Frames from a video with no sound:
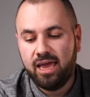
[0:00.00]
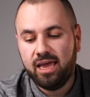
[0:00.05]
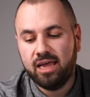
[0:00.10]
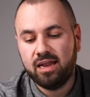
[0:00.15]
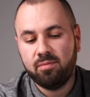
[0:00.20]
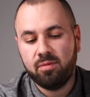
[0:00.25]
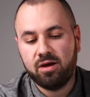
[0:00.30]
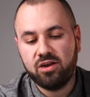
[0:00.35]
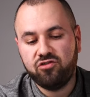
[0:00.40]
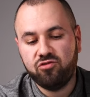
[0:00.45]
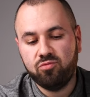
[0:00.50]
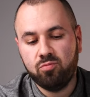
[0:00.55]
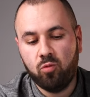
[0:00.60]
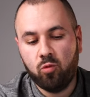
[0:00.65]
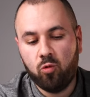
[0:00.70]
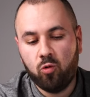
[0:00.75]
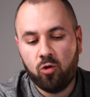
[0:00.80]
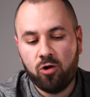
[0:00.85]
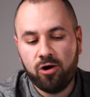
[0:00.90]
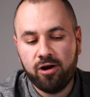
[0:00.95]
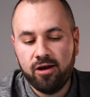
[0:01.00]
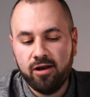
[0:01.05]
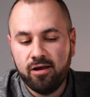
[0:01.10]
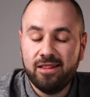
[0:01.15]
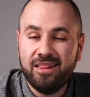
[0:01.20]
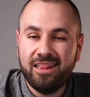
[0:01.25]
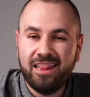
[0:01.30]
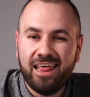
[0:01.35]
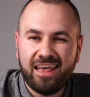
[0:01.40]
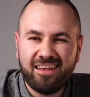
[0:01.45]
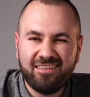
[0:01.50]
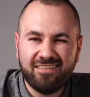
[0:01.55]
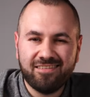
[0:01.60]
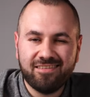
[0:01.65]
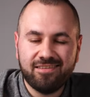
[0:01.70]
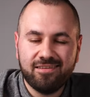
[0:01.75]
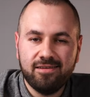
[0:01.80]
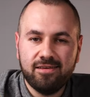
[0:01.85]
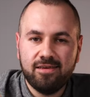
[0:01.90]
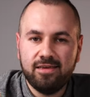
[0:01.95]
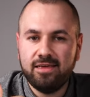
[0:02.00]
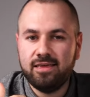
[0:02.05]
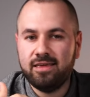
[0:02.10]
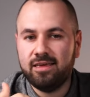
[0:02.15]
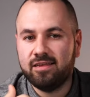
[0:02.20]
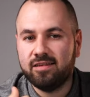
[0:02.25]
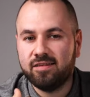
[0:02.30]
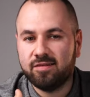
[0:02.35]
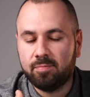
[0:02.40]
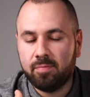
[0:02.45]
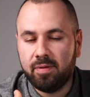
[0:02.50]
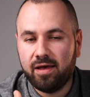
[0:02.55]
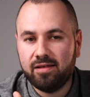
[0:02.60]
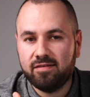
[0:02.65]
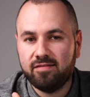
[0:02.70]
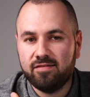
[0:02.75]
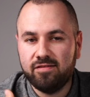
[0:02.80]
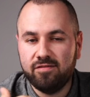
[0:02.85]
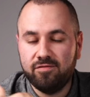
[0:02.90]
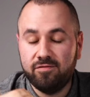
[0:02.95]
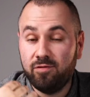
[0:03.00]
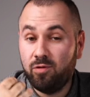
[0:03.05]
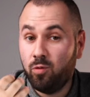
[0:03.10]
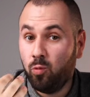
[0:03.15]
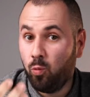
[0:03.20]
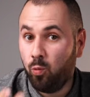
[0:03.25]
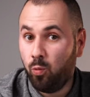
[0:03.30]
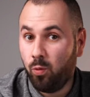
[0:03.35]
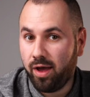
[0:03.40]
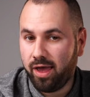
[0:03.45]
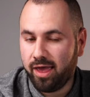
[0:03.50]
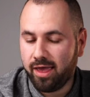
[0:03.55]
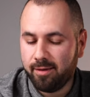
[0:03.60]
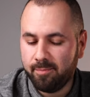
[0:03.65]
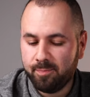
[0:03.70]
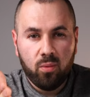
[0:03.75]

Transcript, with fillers: in a much more less expansive way?